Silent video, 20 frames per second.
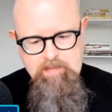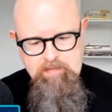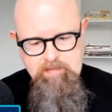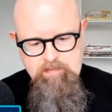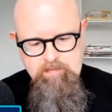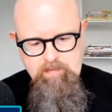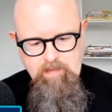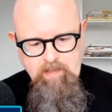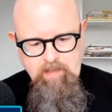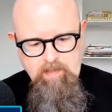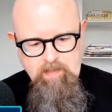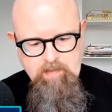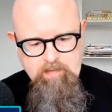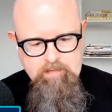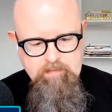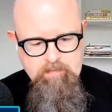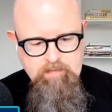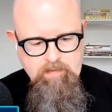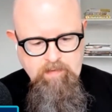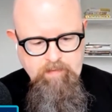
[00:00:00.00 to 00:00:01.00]
and
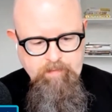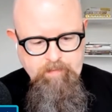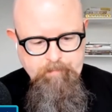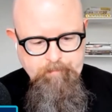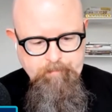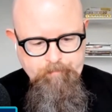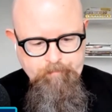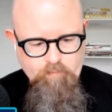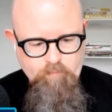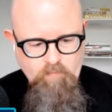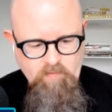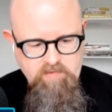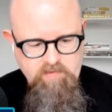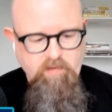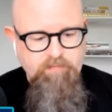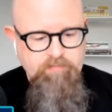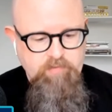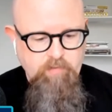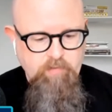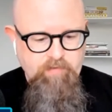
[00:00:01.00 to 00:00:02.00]

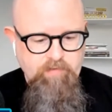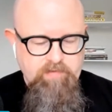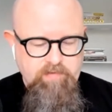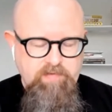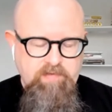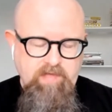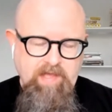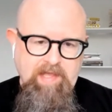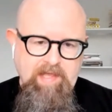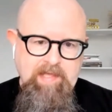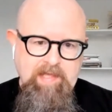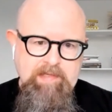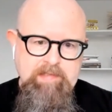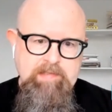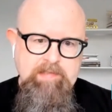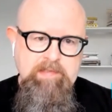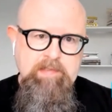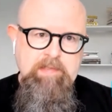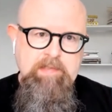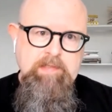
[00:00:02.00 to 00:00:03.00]
self-service.
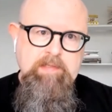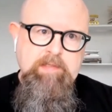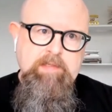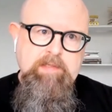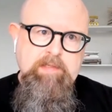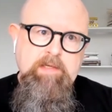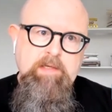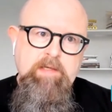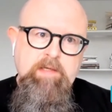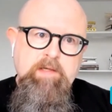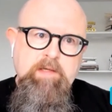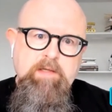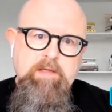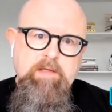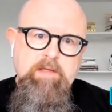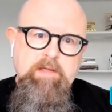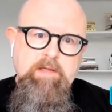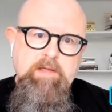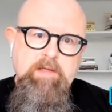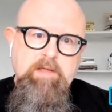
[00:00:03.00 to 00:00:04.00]
And
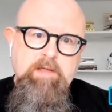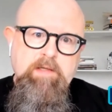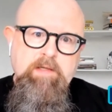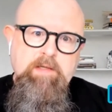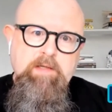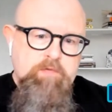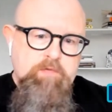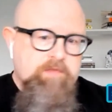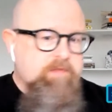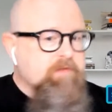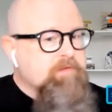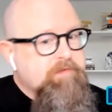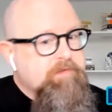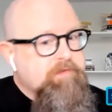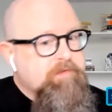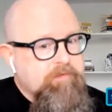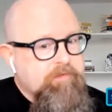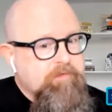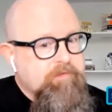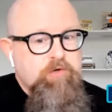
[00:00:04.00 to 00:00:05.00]
so
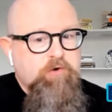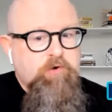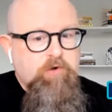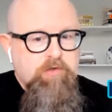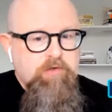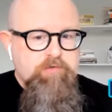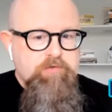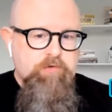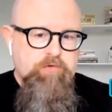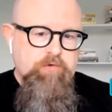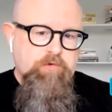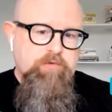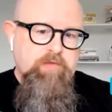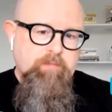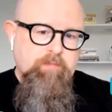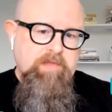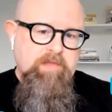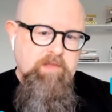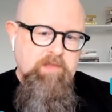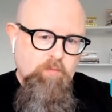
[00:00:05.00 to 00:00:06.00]
the virtual
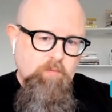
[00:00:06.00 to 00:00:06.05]
clusters are